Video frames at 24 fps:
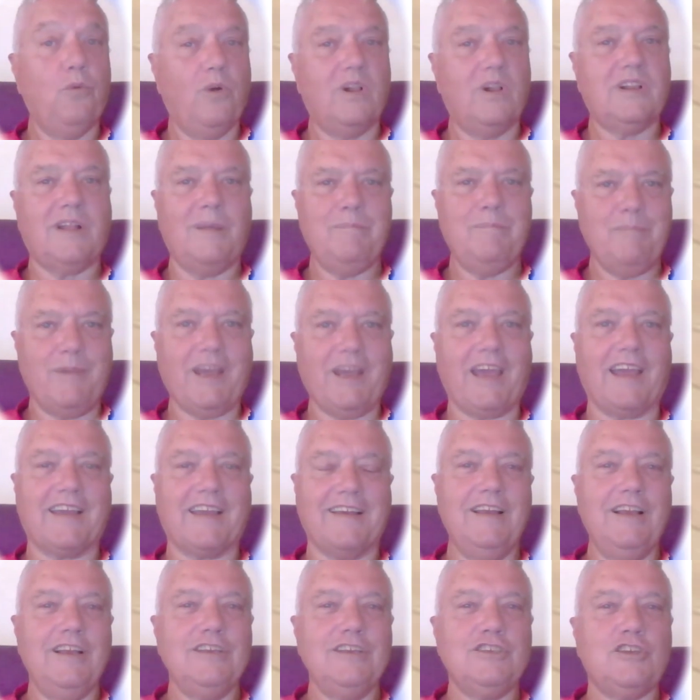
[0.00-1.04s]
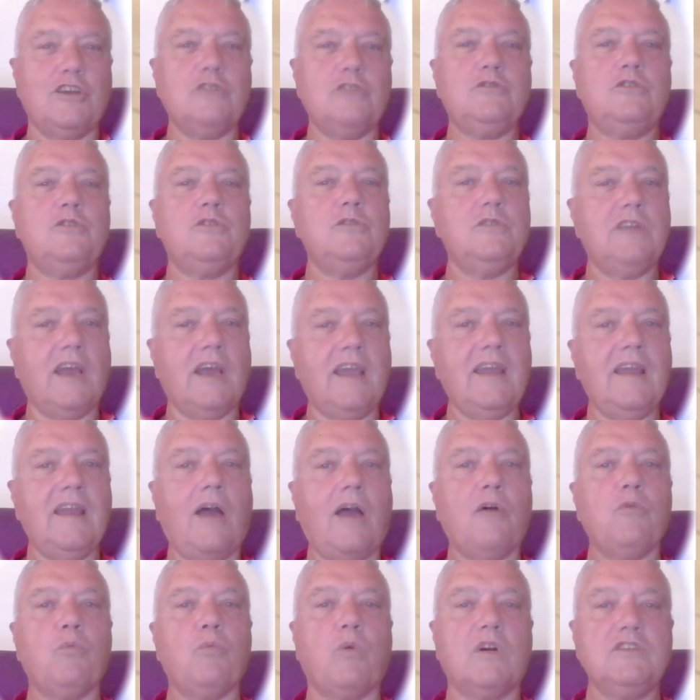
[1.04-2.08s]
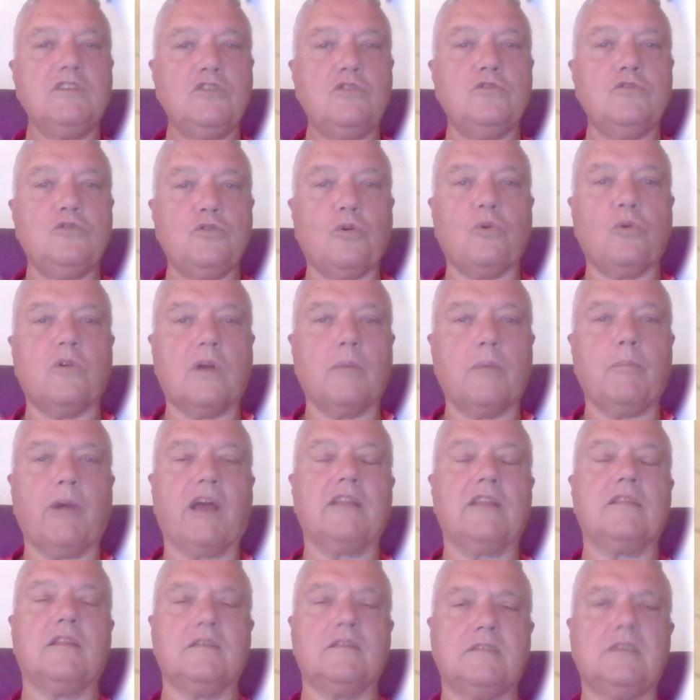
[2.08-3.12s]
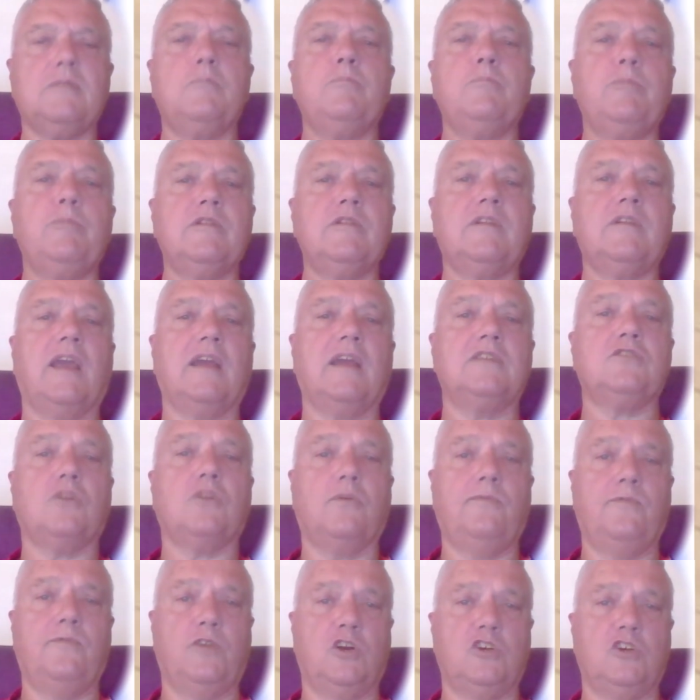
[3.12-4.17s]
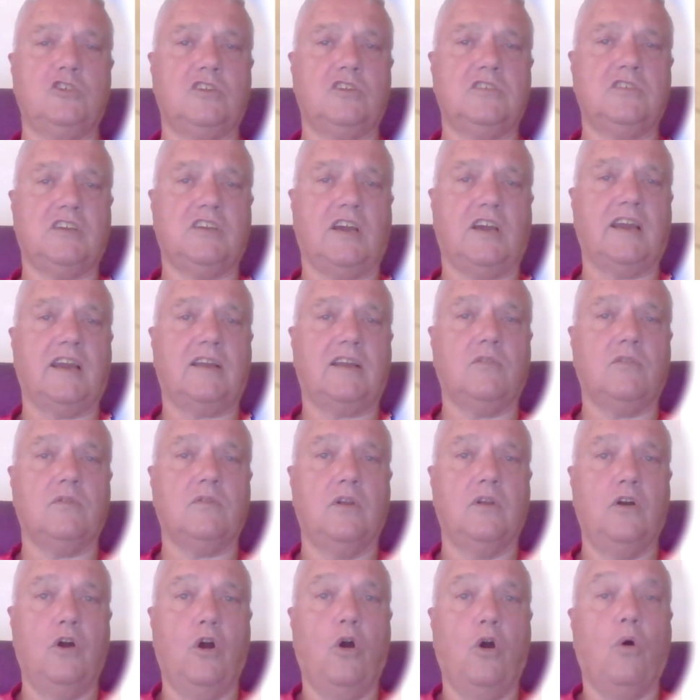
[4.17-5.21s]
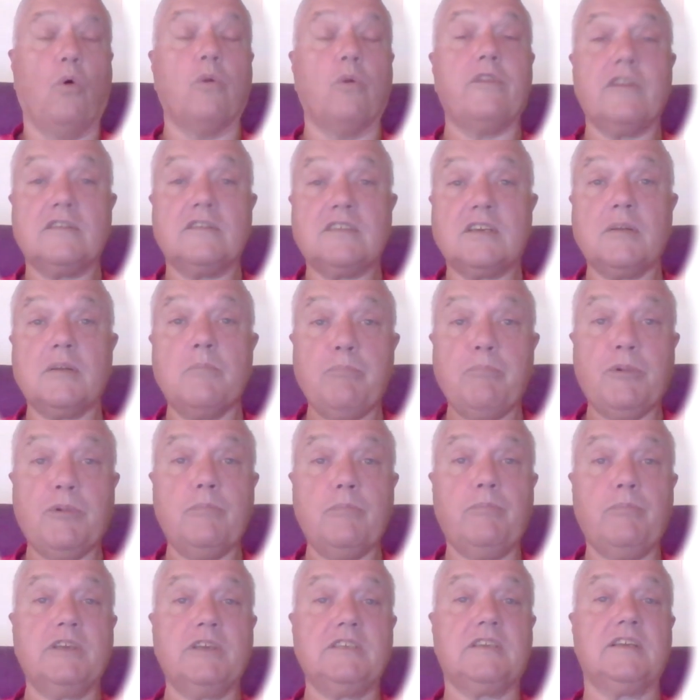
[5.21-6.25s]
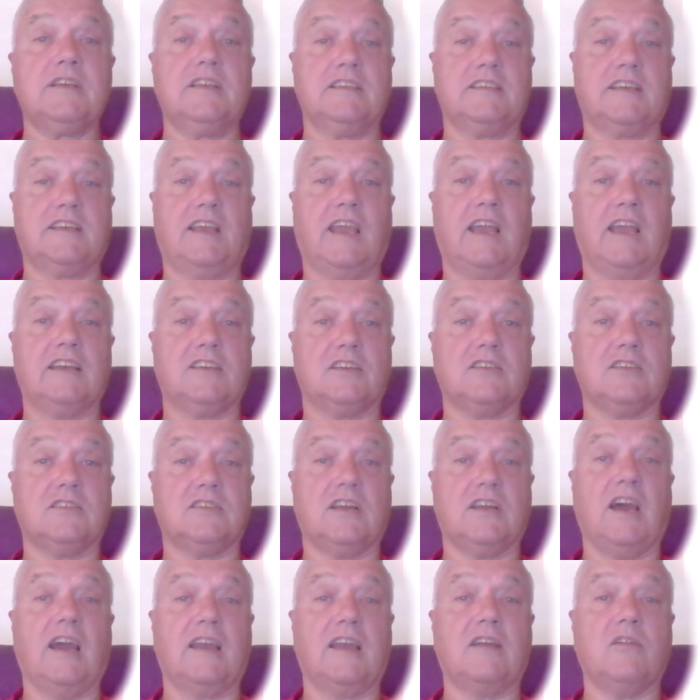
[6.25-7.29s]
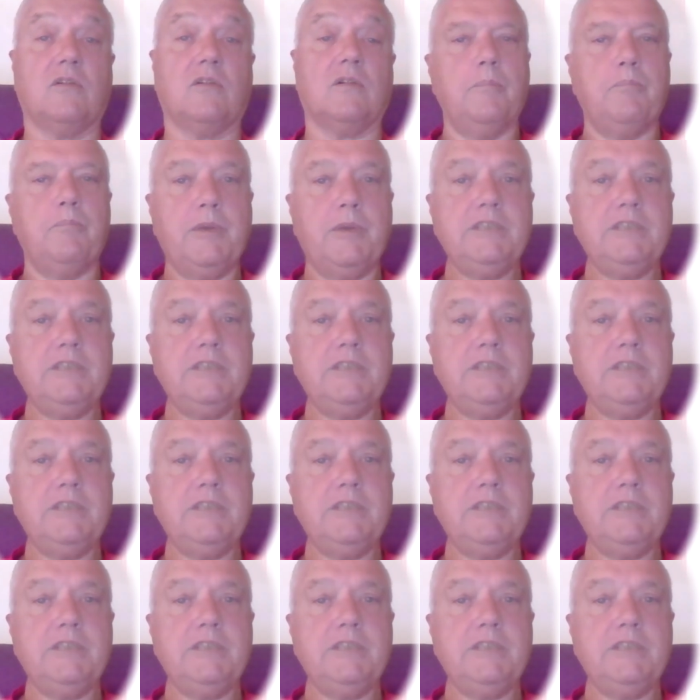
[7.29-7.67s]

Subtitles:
welcome back. So today I want to talk about the simple cash conversion cycle, or the simple business cash cycle.